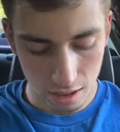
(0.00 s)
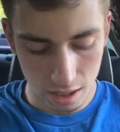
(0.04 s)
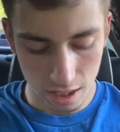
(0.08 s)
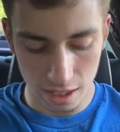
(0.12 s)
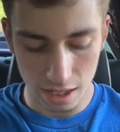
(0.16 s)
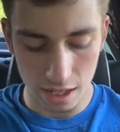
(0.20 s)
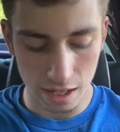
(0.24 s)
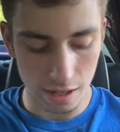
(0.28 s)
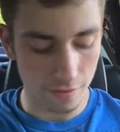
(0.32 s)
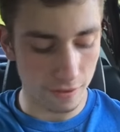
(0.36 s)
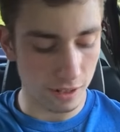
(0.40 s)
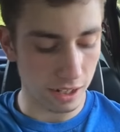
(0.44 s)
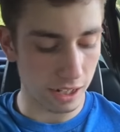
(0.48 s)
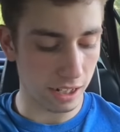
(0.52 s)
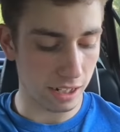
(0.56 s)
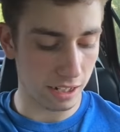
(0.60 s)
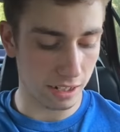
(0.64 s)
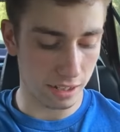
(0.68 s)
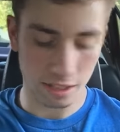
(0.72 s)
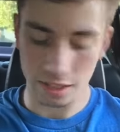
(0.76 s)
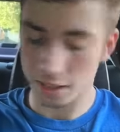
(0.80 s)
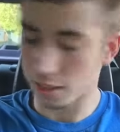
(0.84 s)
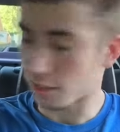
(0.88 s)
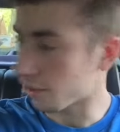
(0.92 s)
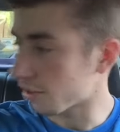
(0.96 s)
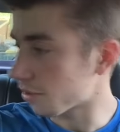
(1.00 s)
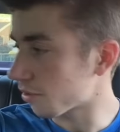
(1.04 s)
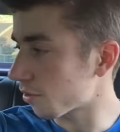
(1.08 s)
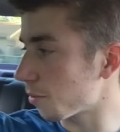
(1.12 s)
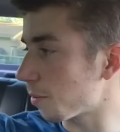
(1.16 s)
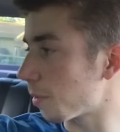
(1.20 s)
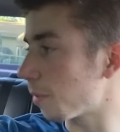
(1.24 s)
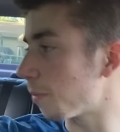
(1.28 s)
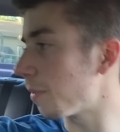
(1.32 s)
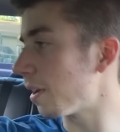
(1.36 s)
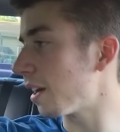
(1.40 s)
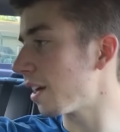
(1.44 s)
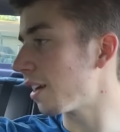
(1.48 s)
I can't find anything in the
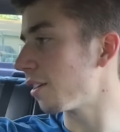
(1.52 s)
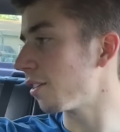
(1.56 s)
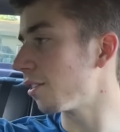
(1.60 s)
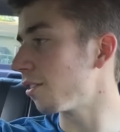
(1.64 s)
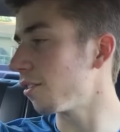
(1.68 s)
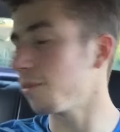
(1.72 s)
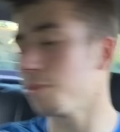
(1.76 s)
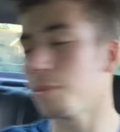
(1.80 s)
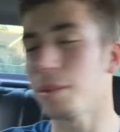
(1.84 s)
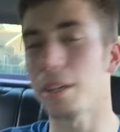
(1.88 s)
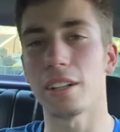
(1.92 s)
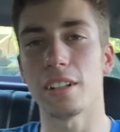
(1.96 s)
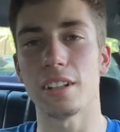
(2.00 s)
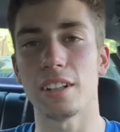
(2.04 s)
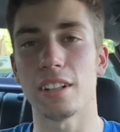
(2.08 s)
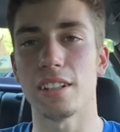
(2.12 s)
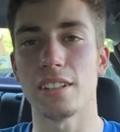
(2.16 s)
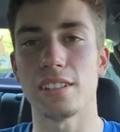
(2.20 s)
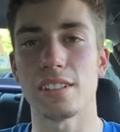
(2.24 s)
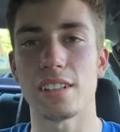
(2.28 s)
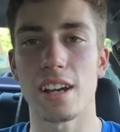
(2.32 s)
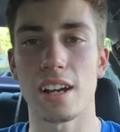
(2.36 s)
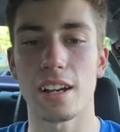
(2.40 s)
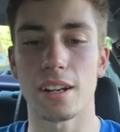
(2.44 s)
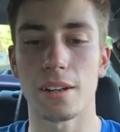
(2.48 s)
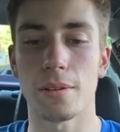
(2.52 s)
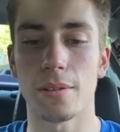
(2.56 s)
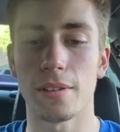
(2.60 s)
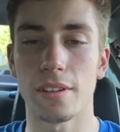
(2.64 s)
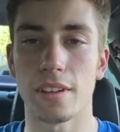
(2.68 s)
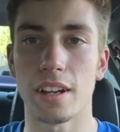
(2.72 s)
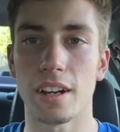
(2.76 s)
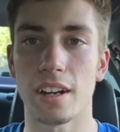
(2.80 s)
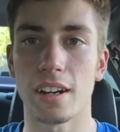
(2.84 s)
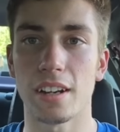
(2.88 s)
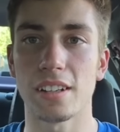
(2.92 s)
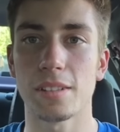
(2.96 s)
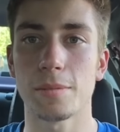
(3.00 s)
stupid manual. Apparently he's got it
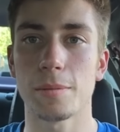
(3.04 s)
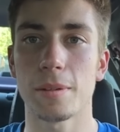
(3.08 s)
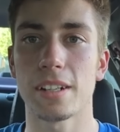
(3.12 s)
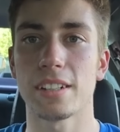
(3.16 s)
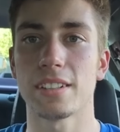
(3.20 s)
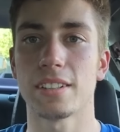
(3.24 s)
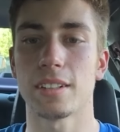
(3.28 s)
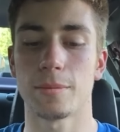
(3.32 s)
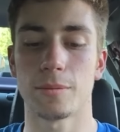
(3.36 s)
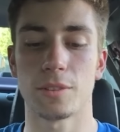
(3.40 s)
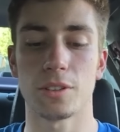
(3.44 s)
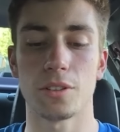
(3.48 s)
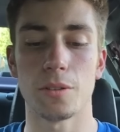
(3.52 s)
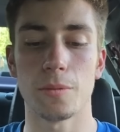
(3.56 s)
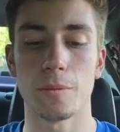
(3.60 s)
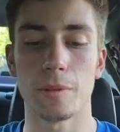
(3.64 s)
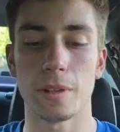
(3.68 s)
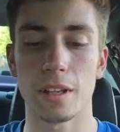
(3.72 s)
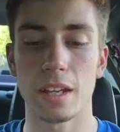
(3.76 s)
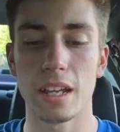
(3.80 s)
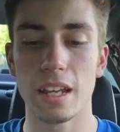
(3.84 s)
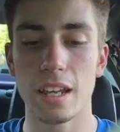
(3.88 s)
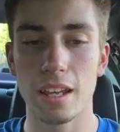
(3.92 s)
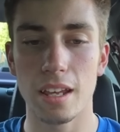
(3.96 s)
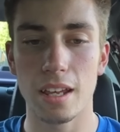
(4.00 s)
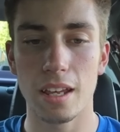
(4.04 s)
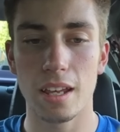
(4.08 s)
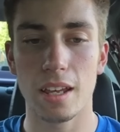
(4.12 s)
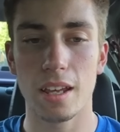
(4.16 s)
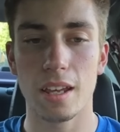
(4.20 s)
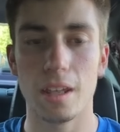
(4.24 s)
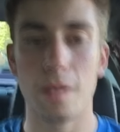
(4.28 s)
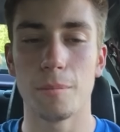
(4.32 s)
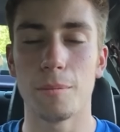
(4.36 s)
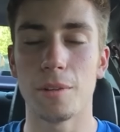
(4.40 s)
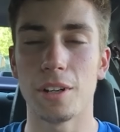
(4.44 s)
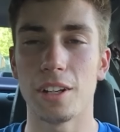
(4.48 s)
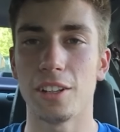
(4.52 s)
on there. It's probably something stupid.
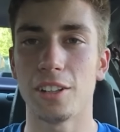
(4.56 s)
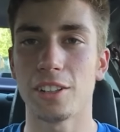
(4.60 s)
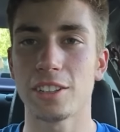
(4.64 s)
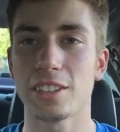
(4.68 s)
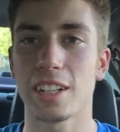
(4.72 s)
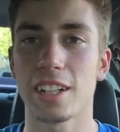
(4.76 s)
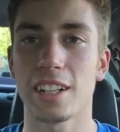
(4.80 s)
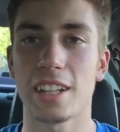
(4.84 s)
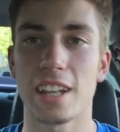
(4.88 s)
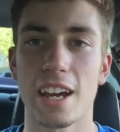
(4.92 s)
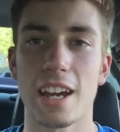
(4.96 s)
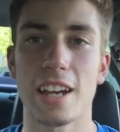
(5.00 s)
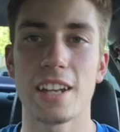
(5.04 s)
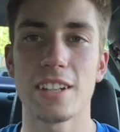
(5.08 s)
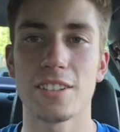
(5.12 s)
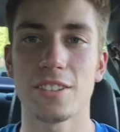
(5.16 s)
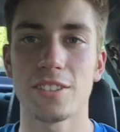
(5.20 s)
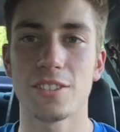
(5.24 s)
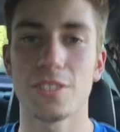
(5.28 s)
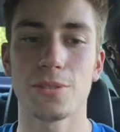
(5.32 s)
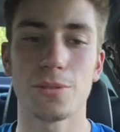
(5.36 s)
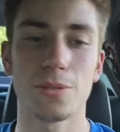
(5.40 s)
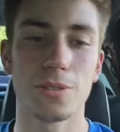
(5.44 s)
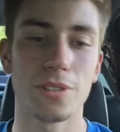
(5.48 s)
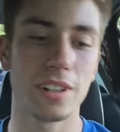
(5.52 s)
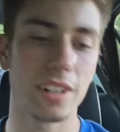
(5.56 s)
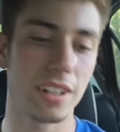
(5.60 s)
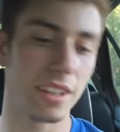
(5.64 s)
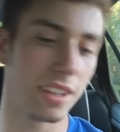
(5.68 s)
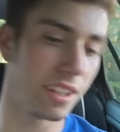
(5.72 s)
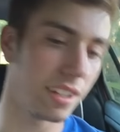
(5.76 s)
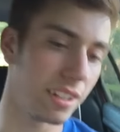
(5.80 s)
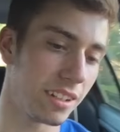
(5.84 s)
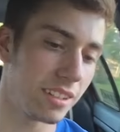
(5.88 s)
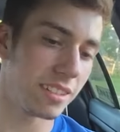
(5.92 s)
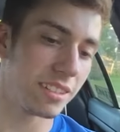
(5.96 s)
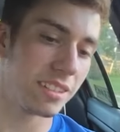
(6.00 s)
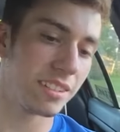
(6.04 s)
But it looks like the hazard's on
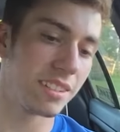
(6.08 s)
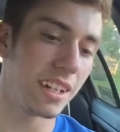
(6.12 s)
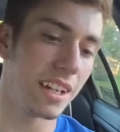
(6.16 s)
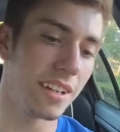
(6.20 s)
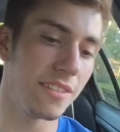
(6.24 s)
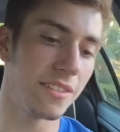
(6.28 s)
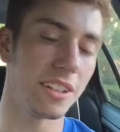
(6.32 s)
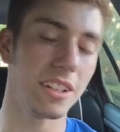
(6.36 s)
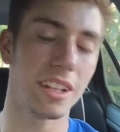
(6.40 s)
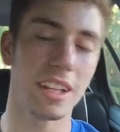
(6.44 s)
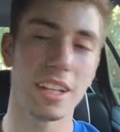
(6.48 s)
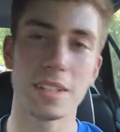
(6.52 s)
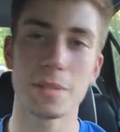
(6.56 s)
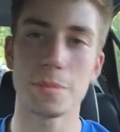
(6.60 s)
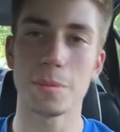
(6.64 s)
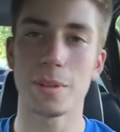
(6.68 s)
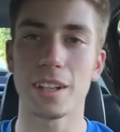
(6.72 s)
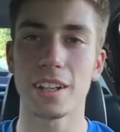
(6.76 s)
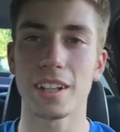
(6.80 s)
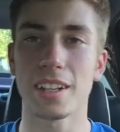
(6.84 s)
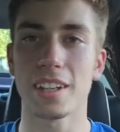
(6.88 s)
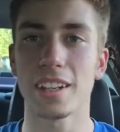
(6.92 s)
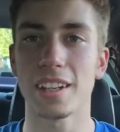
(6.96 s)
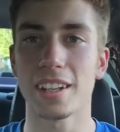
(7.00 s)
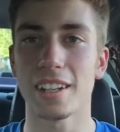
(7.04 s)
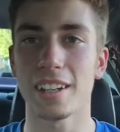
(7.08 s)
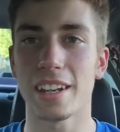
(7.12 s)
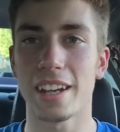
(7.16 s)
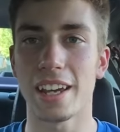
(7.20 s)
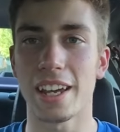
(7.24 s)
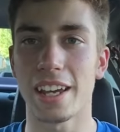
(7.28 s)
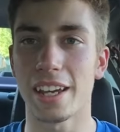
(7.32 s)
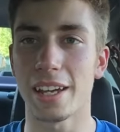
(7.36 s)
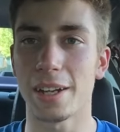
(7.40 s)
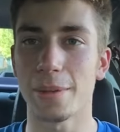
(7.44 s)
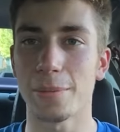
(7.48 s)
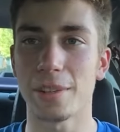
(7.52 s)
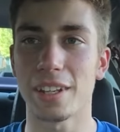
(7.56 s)
and the safety light's blinking
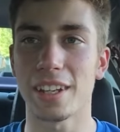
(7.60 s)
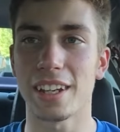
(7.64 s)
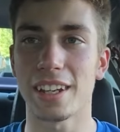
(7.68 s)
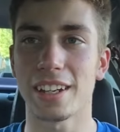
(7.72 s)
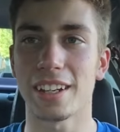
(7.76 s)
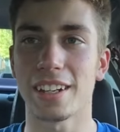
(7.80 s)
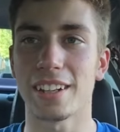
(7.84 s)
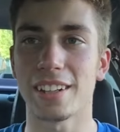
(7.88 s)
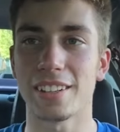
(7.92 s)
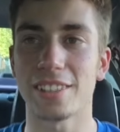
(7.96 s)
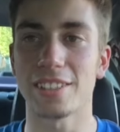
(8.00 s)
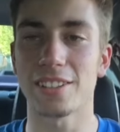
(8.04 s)
and we can't get it